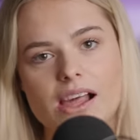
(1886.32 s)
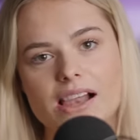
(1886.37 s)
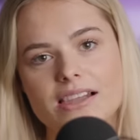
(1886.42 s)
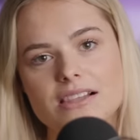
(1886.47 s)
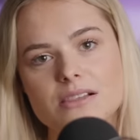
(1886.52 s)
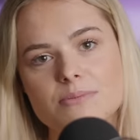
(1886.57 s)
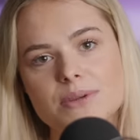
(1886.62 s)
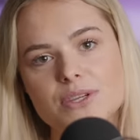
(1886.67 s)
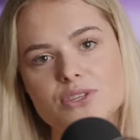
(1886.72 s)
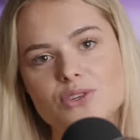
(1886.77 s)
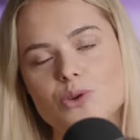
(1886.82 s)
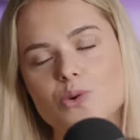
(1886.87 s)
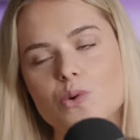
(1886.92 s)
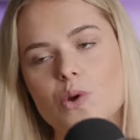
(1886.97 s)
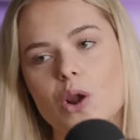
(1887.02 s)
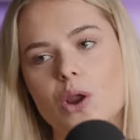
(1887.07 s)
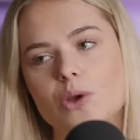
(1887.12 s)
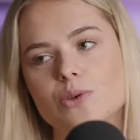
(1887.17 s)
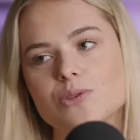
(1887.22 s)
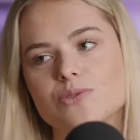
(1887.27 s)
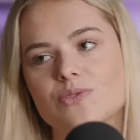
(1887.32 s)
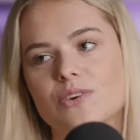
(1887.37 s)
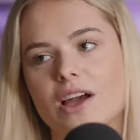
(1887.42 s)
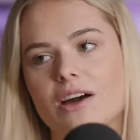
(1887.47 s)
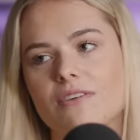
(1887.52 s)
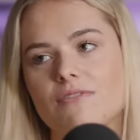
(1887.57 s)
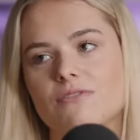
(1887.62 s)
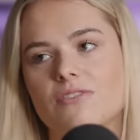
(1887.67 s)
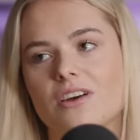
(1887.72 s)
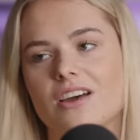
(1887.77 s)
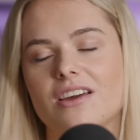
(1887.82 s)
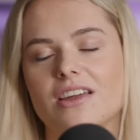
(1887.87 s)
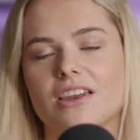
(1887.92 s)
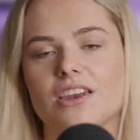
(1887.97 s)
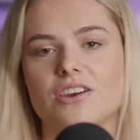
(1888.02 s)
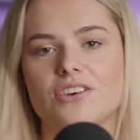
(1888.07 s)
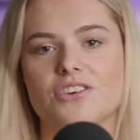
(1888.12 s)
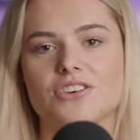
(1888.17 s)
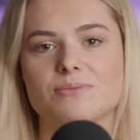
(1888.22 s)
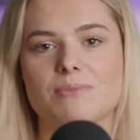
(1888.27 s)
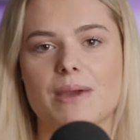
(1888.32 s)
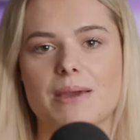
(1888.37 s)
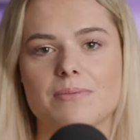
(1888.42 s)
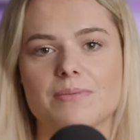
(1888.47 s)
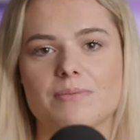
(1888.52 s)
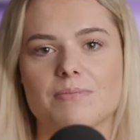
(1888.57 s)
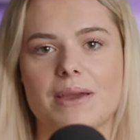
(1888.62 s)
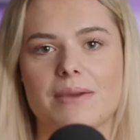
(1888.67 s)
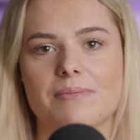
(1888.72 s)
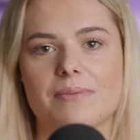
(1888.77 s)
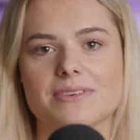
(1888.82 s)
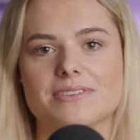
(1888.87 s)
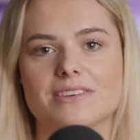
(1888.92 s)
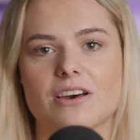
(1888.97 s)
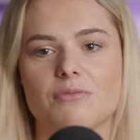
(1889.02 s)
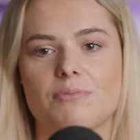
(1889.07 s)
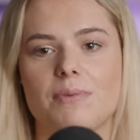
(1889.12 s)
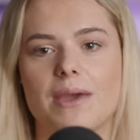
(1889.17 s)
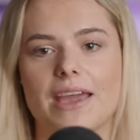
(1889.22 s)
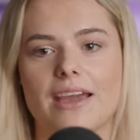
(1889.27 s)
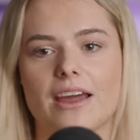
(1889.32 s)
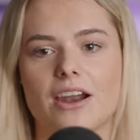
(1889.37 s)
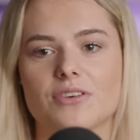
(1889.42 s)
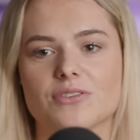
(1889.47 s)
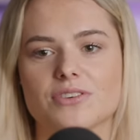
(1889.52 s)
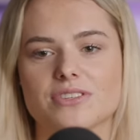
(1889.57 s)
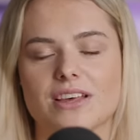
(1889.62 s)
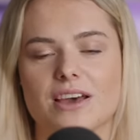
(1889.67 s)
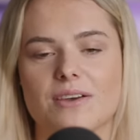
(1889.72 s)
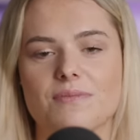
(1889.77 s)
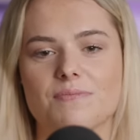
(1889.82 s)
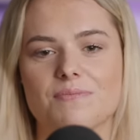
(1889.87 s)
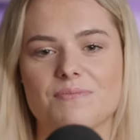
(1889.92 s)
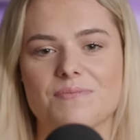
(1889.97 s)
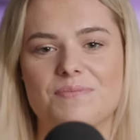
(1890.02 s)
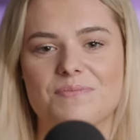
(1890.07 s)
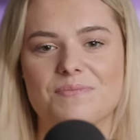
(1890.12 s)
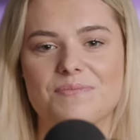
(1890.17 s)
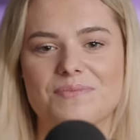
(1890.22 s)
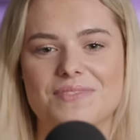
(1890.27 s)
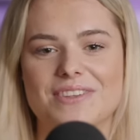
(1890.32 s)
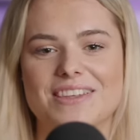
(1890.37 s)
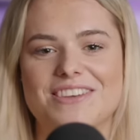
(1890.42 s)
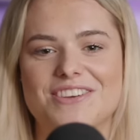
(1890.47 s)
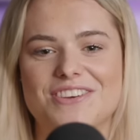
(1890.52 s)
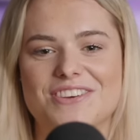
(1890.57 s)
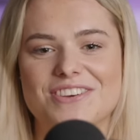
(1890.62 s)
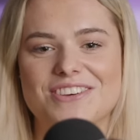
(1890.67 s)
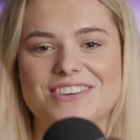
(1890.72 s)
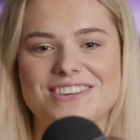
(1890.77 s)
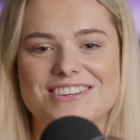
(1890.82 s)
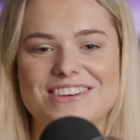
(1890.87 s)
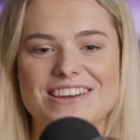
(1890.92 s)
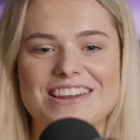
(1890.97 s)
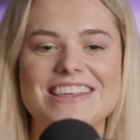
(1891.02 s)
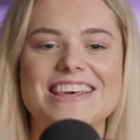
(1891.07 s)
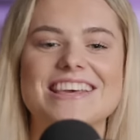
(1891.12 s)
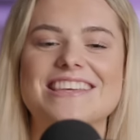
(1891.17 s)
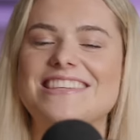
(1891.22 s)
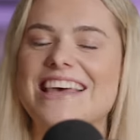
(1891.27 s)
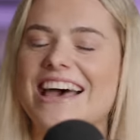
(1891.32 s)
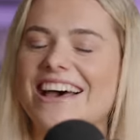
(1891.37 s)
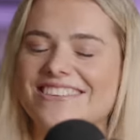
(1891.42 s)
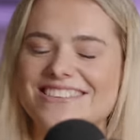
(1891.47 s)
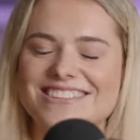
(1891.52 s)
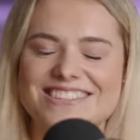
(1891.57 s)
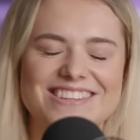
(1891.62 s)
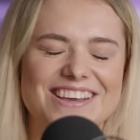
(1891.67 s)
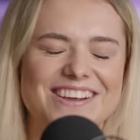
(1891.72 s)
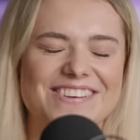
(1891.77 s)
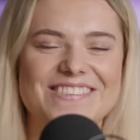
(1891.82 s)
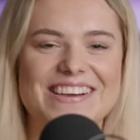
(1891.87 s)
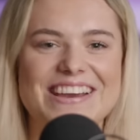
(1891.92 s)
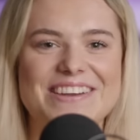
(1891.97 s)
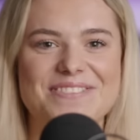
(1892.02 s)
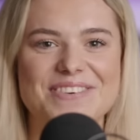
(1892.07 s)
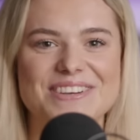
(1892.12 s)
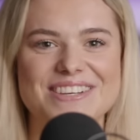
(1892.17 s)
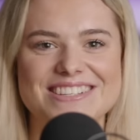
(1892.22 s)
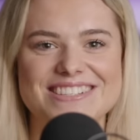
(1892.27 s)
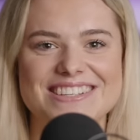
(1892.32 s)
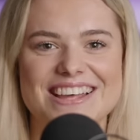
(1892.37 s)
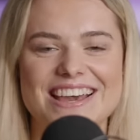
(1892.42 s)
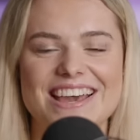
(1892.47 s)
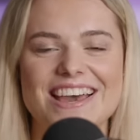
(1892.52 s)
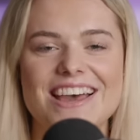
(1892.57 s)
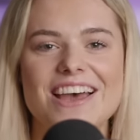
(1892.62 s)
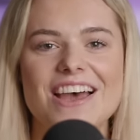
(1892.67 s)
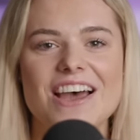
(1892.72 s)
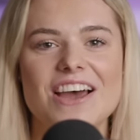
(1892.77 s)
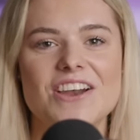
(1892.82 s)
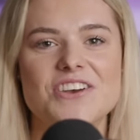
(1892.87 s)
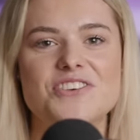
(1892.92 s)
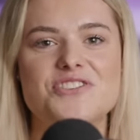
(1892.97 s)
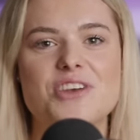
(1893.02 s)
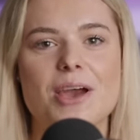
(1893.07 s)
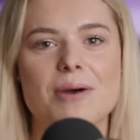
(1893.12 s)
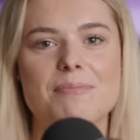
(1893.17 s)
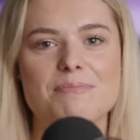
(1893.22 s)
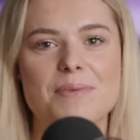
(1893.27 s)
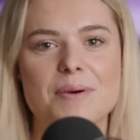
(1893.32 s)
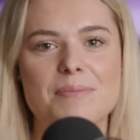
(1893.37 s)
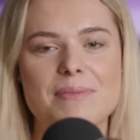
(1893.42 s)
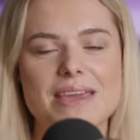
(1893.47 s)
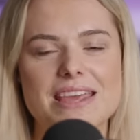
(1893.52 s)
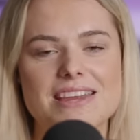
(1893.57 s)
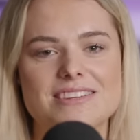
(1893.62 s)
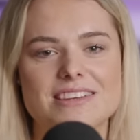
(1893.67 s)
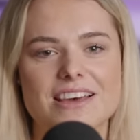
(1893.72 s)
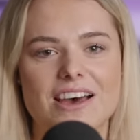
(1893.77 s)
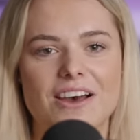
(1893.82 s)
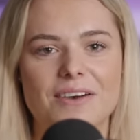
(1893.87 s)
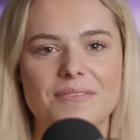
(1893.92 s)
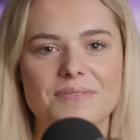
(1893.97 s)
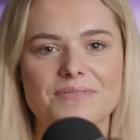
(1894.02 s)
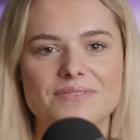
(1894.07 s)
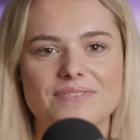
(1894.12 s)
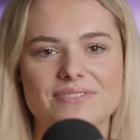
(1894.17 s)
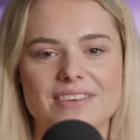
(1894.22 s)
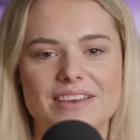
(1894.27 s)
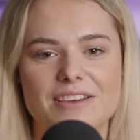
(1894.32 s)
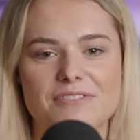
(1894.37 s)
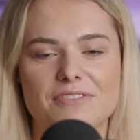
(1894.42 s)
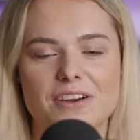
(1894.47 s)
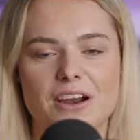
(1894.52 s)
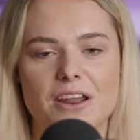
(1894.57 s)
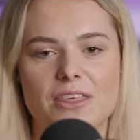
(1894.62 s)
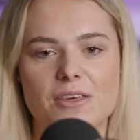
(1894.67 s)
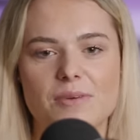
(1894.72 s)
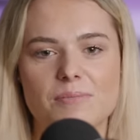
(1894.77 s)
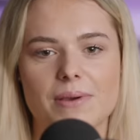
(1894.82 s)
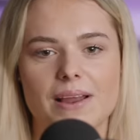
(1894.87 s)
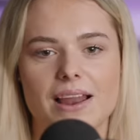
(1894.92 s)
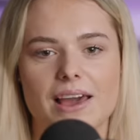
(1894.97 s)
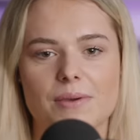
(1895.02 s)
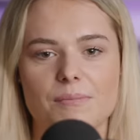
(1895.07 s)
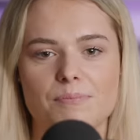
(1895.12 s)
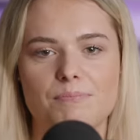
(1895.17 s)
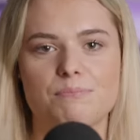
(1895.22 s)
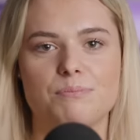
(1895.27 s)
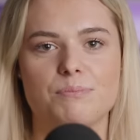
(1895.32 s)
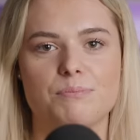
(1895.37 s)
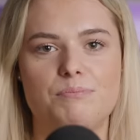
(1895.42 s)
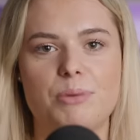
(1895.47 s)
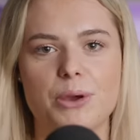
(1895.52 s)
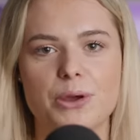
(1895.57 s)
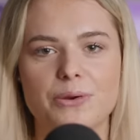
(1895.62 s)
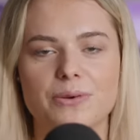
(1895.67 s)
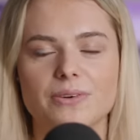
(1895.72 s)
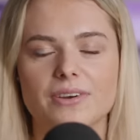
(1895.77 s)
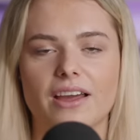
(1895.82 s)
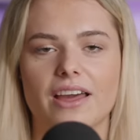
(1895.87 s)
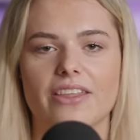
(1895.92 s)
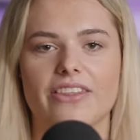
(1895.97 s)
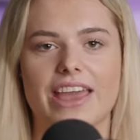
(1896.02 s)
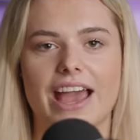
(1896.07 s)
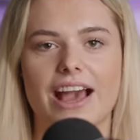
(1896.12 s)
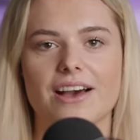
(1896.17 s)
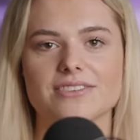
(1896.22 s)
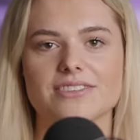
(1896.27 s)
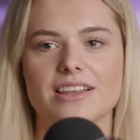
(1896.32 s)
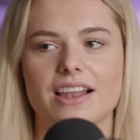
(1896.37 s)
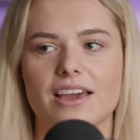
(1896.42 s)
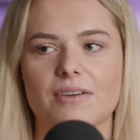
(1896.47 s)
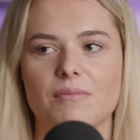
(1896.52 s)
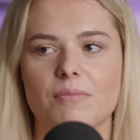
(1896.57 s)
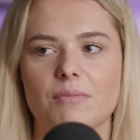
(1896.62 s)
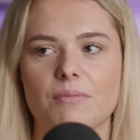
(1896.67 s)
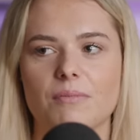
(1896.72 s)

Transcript: little bit too close for comfort. And it just make myself big. And I'm just like, this sounds so weird, but just like jump a meter in front of them and be like, boo. And the cows are like,